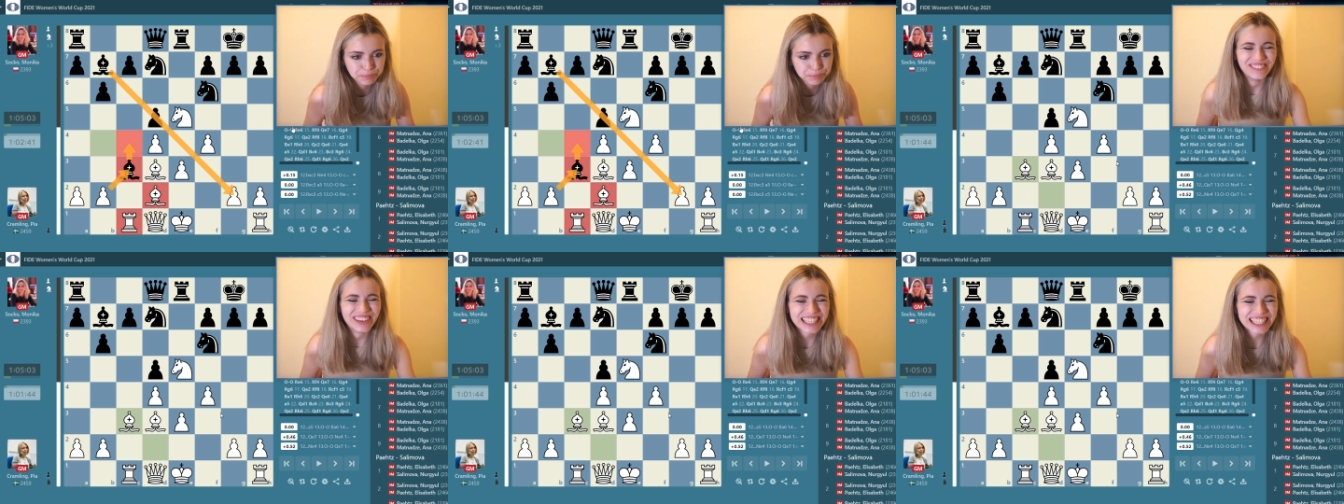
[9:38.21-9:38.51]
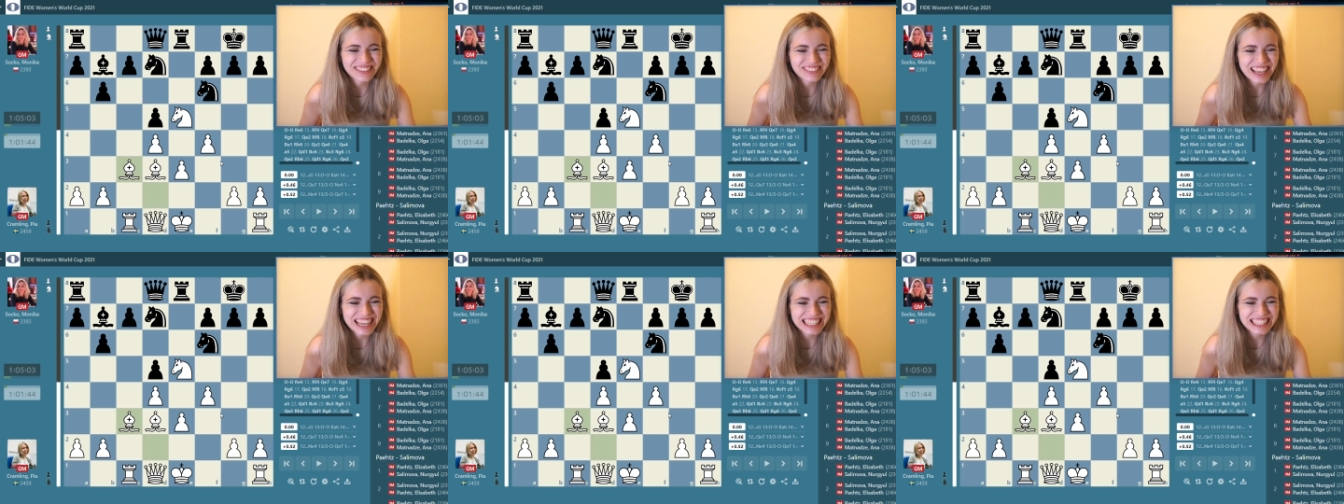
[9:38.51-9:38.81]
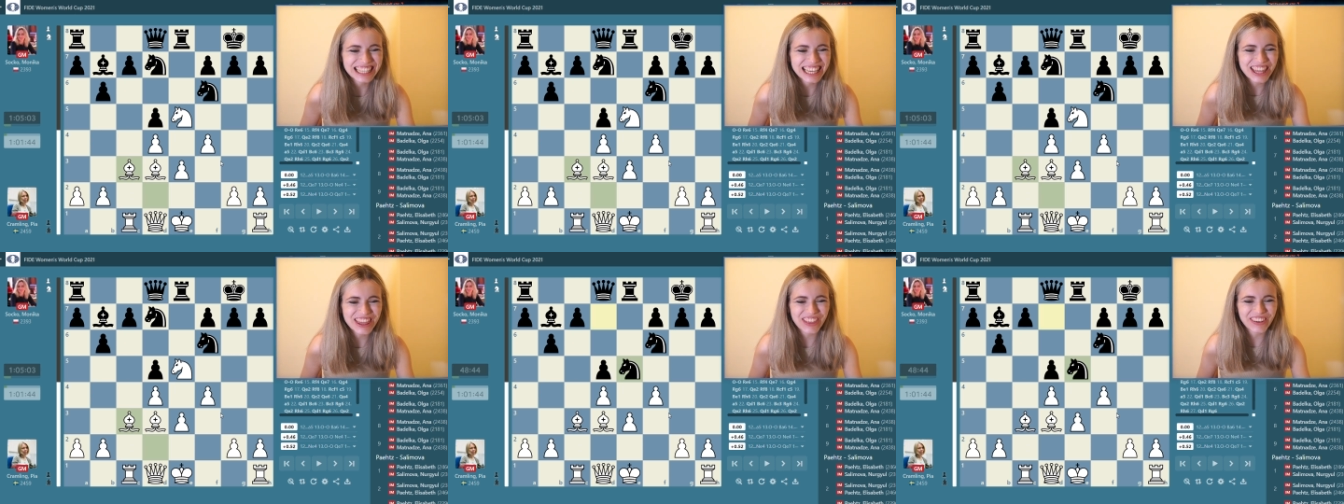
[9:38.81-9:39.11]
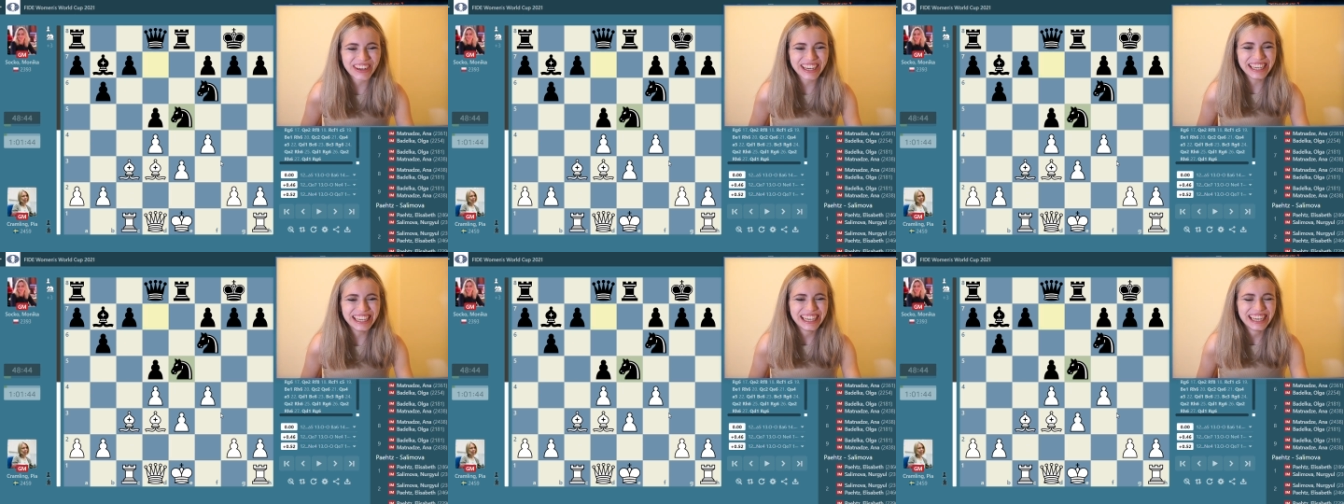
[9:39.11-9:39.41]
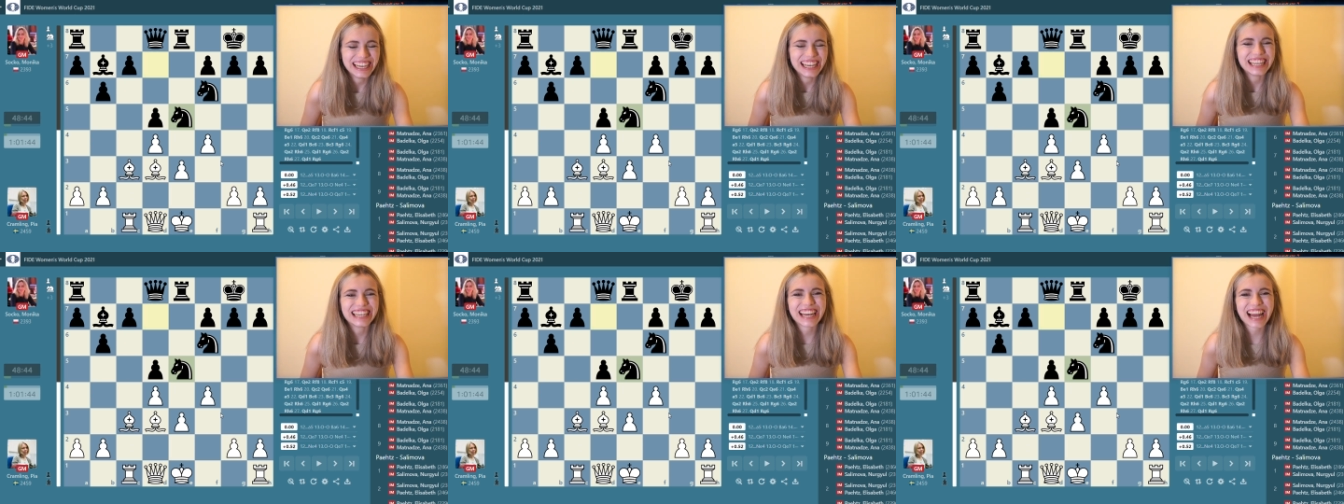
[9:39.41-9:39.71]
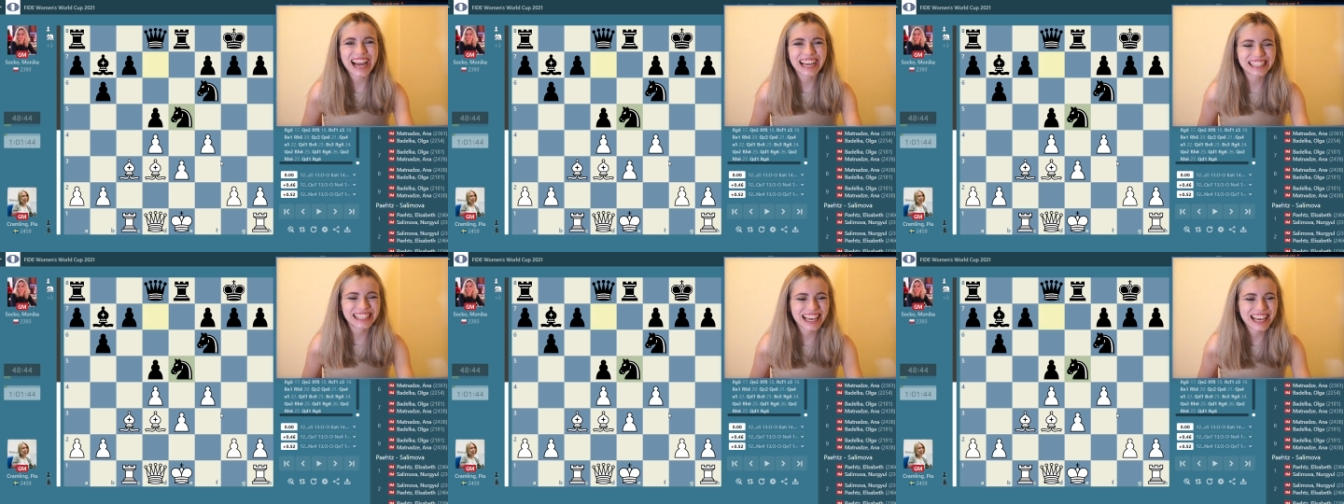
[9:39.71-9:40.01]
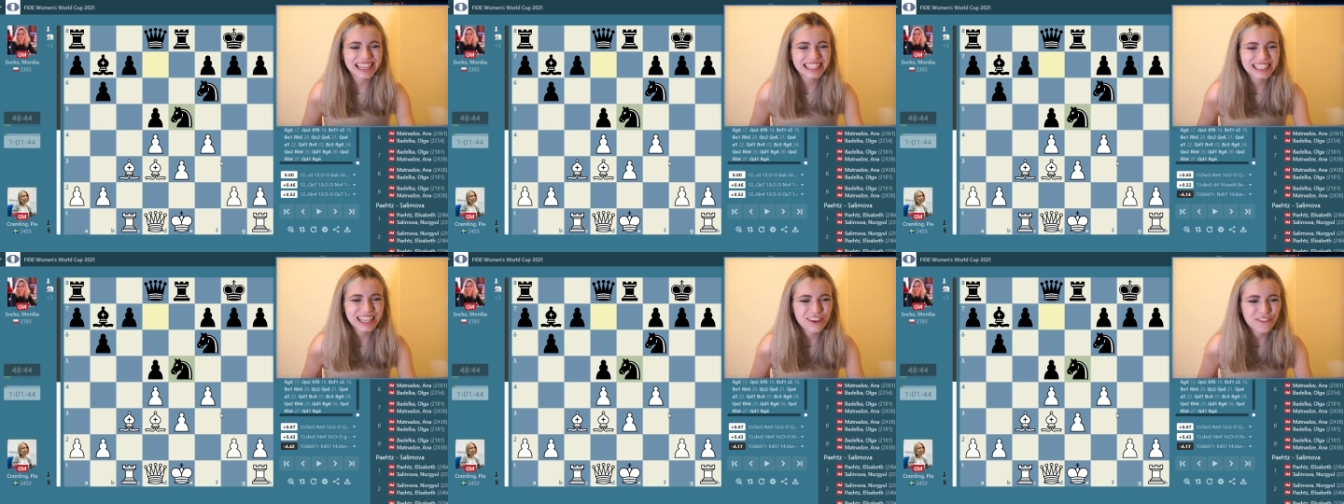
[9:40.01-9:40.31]
Bishop takes c3, knight
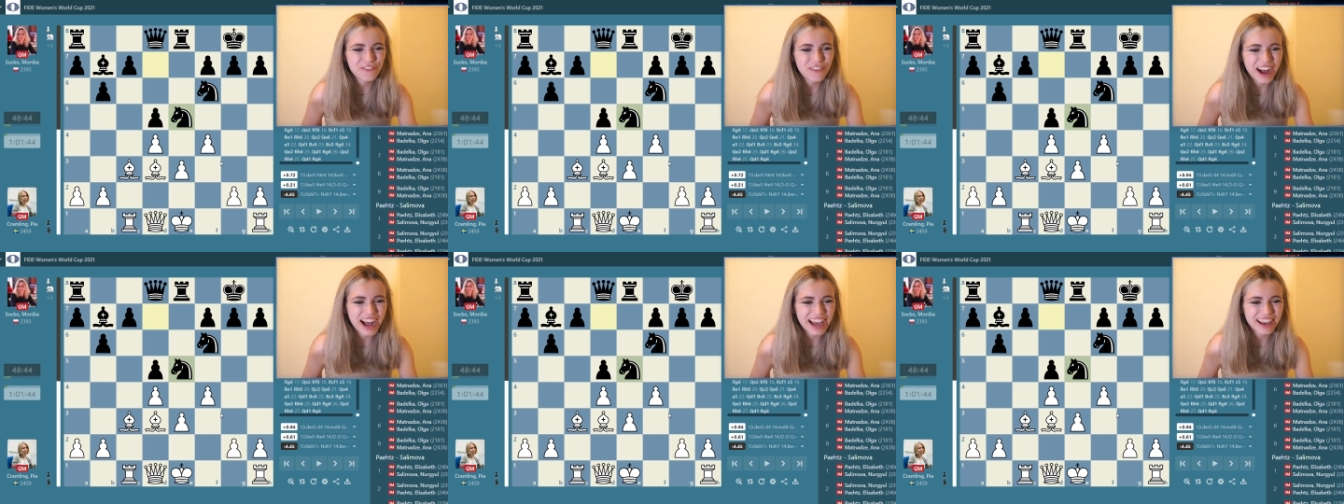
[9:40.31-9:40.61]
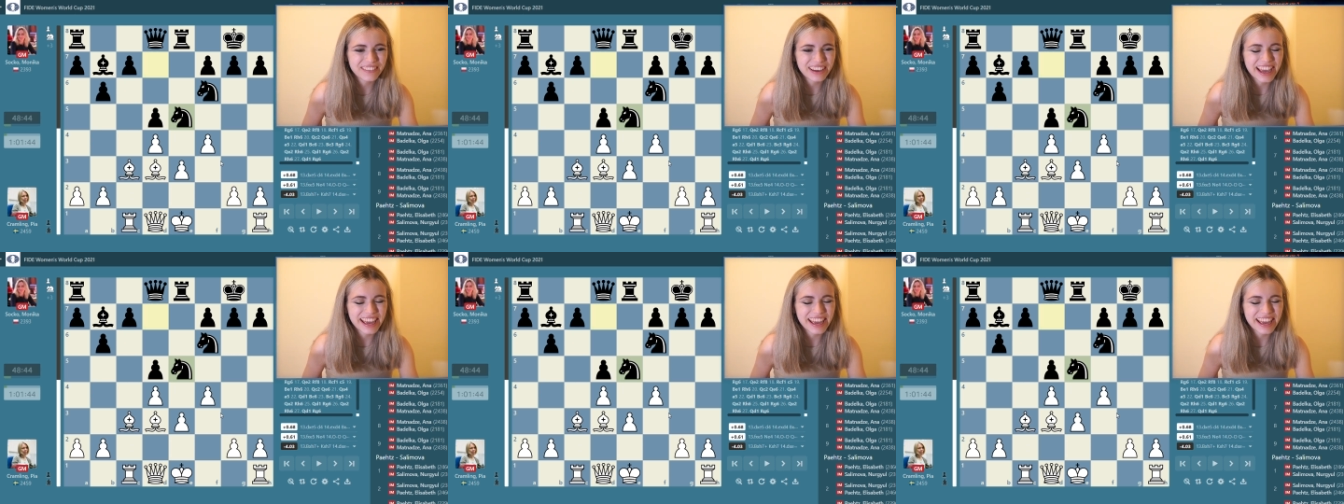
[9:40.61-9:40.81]
takes e5,